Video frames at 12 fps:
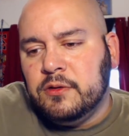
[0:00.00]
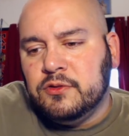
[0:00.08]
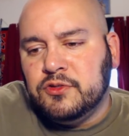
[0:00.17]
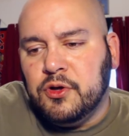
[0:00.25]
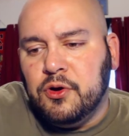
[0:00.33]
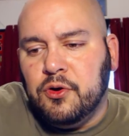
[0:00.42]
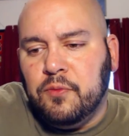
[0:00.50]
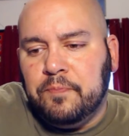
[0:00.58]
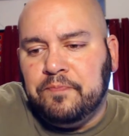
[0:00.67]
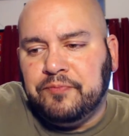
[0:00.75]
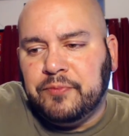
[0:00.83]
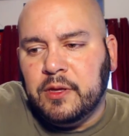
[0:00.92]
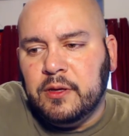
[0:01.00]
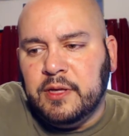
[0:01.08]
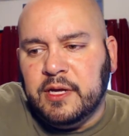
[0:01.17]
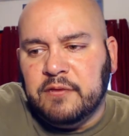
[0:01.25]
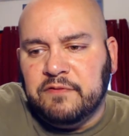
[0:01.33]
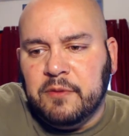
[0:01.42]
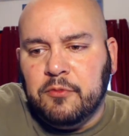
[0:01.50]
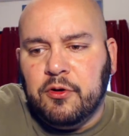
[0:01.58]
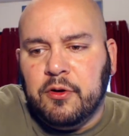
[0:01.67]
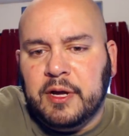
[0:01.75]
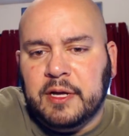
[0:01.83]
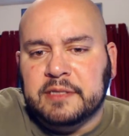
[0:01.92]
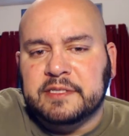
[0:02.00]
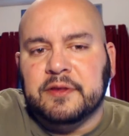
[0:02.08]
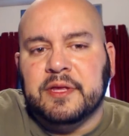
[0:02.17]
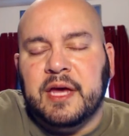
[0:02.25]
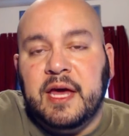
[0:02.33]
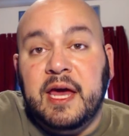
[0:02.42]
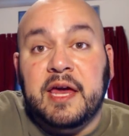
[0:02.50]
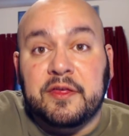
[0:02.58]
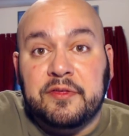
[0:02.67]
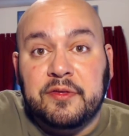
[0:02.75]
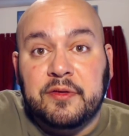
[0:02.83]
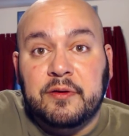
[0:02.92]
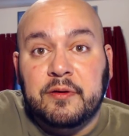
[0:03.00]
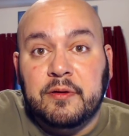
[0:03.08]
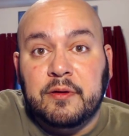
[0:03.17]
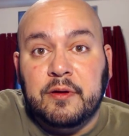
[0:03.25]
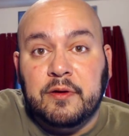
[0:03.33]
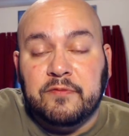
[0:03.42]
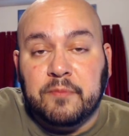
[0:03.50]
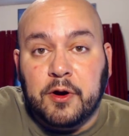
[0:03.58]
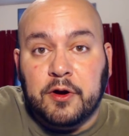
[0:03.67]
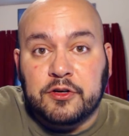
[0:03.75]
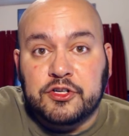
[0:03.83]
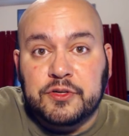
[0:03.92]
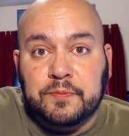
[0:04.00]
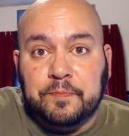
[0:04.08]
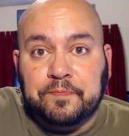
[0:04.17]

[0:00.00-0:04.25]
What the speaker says: So at the end of February until the 8th of March,